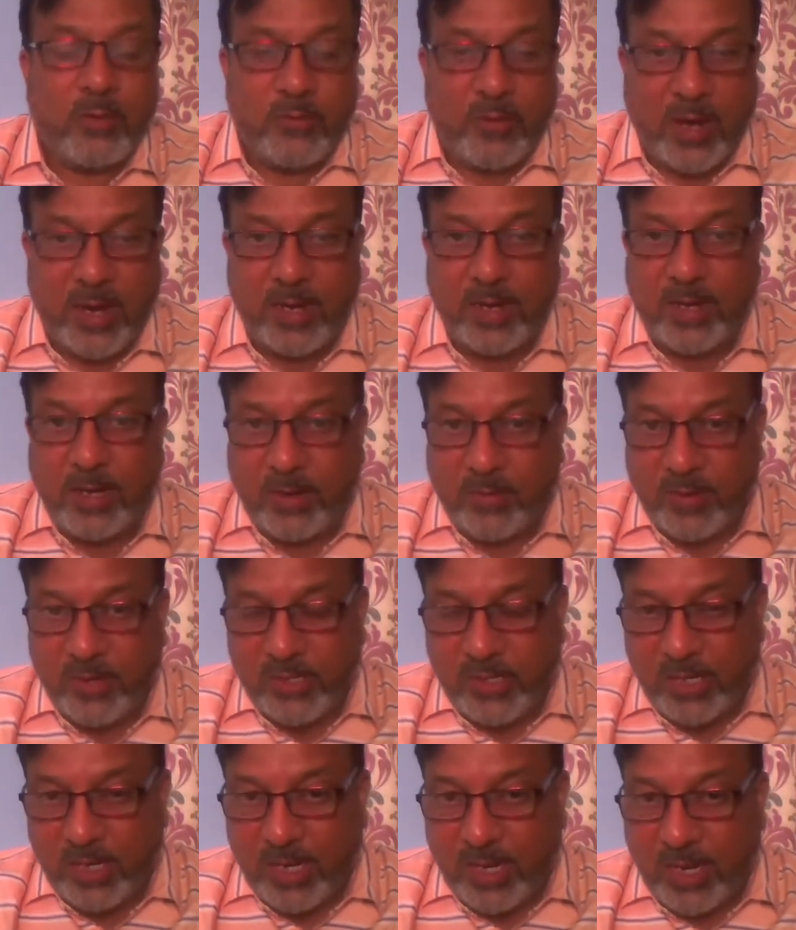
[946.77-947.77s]
Finally, when
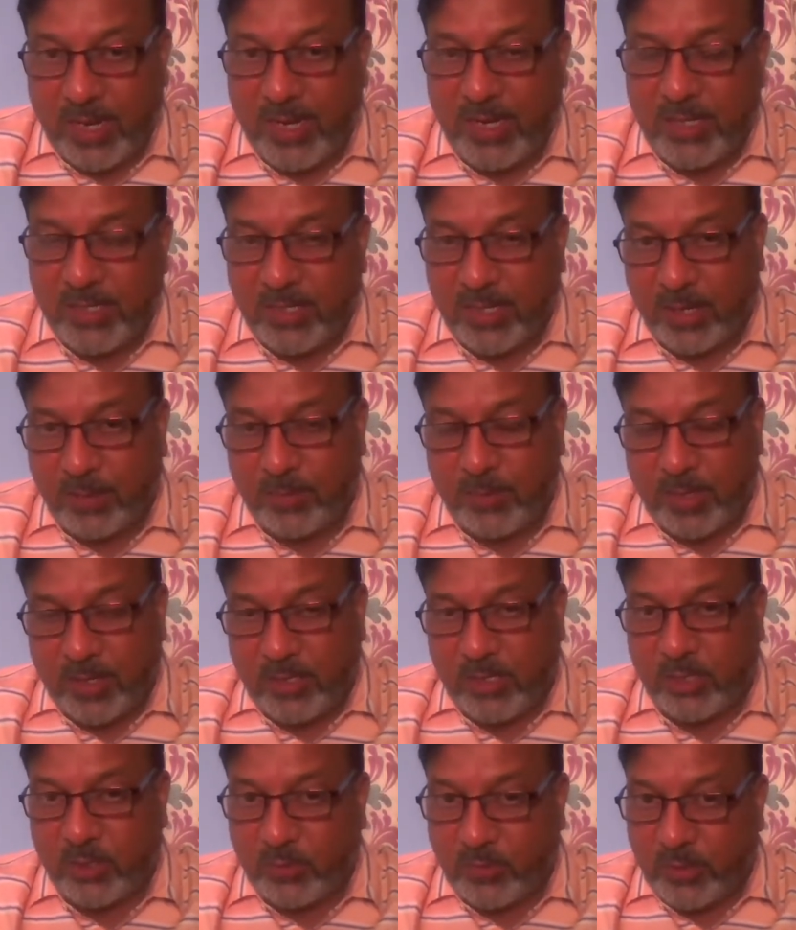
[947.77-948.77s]
she cleans up,
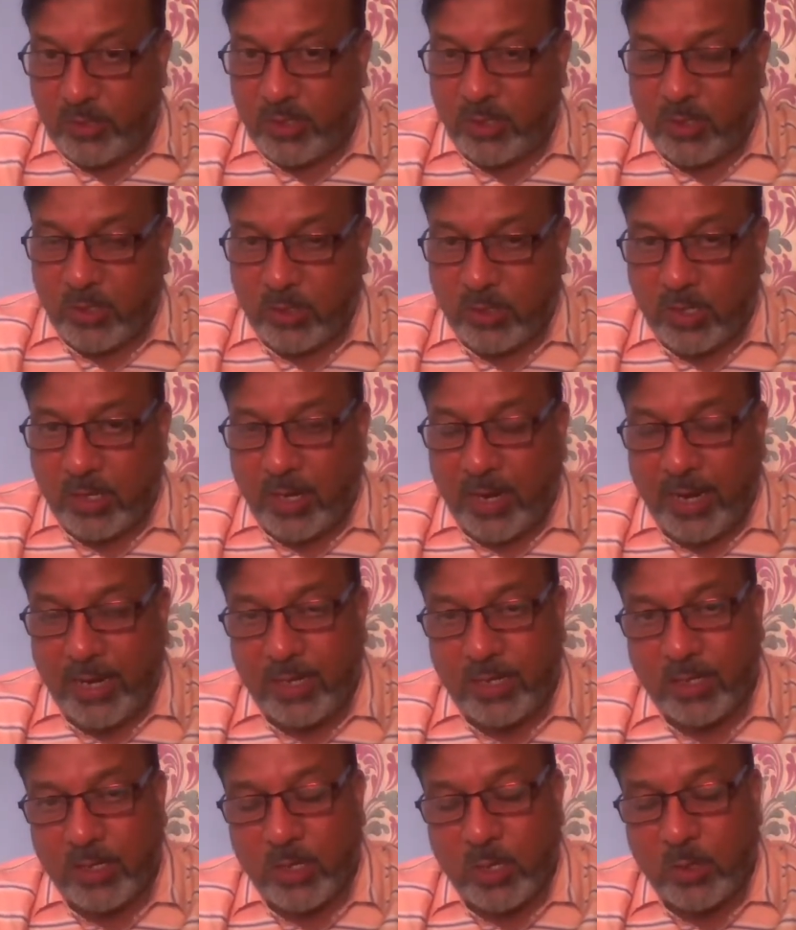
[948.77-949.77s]
then she switches on the
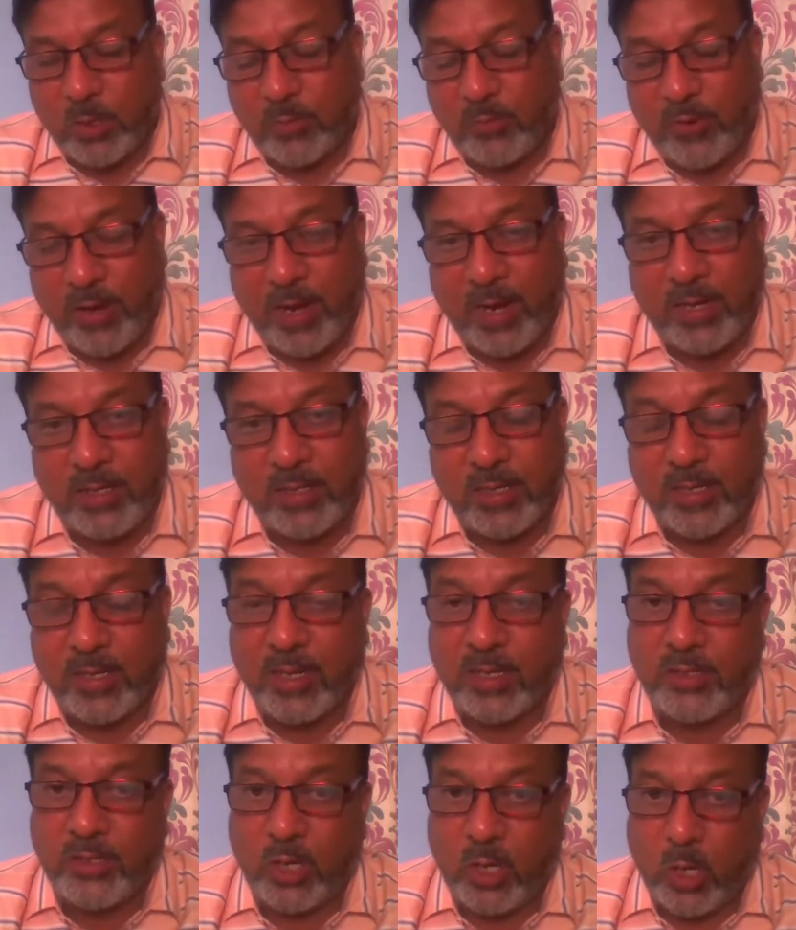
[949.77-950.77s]
light and the fans, and
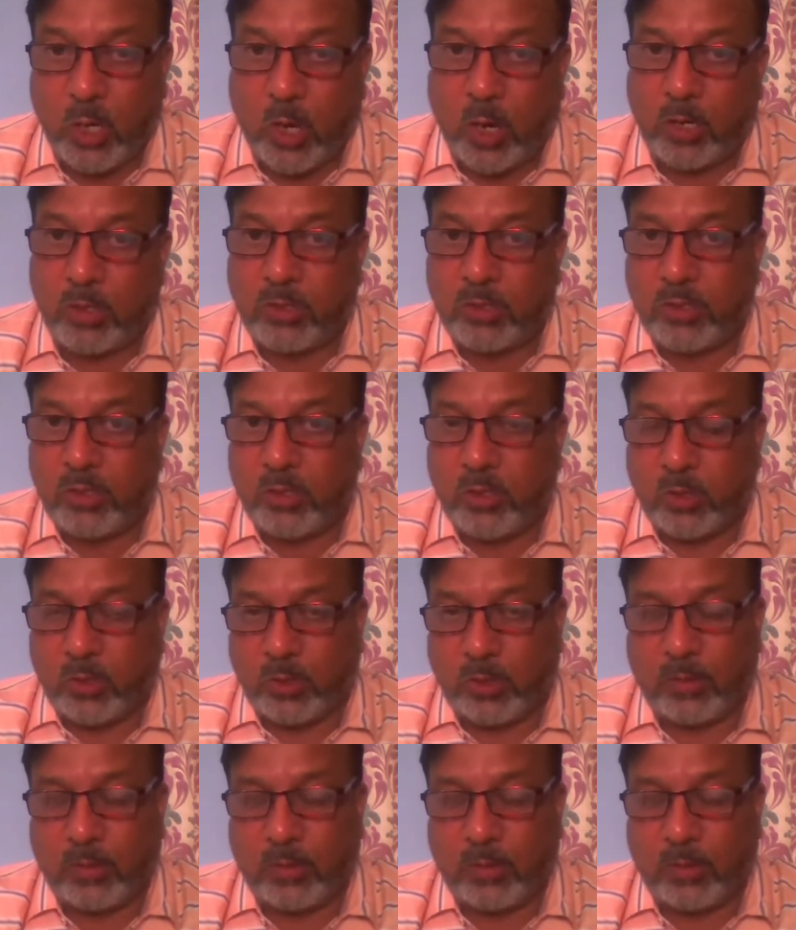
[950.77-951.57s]
then she locks the door.